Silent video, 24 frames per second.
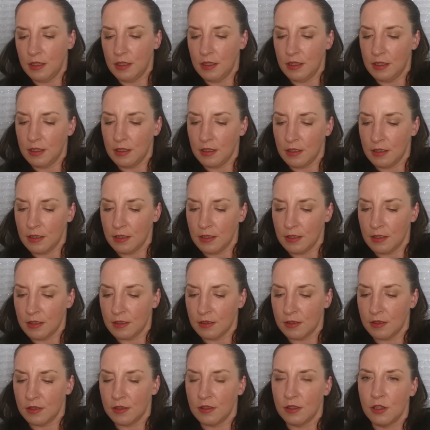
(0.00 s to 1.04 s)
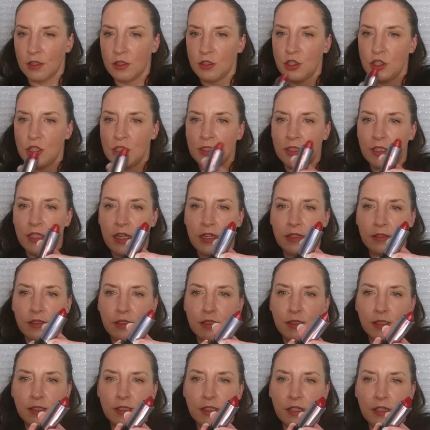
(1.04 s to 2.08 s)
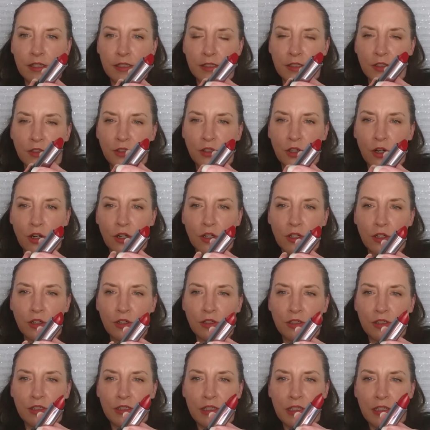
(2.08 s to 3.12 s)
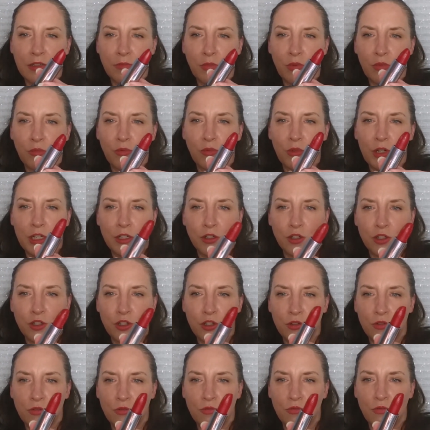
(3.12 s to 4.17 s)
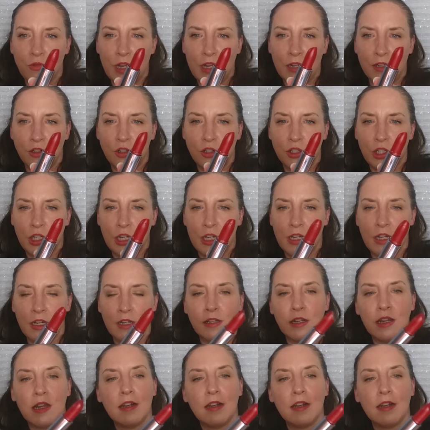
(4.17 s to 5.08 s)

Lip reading: And she's got this nice dark, deep, rich red shade.